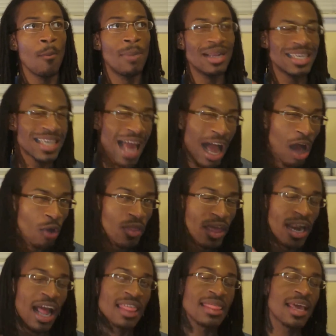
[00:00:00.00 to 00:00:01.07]
But now
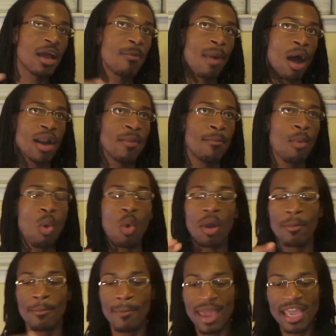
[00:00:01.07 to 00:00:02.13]
that I think about it more,
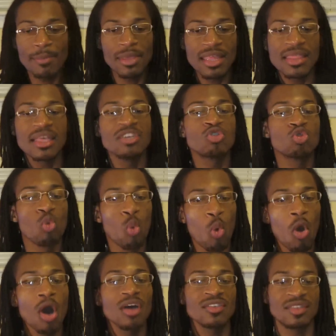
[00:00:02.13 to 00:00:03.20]
maybe this
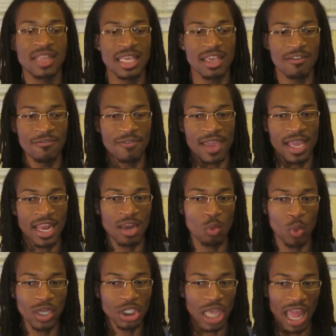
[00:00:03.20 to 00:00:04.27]
was the event
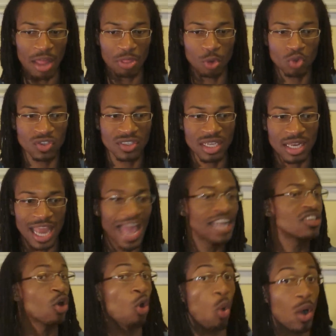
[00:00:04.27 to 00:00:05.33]
in which Athelstan had
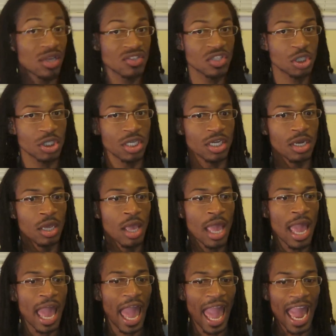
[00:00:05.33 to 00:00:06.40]
to question,
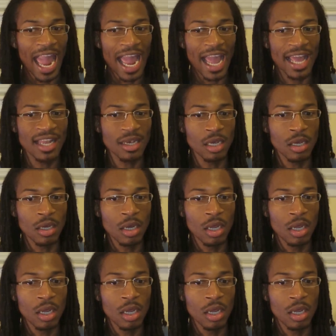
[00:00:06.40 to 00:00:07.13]
and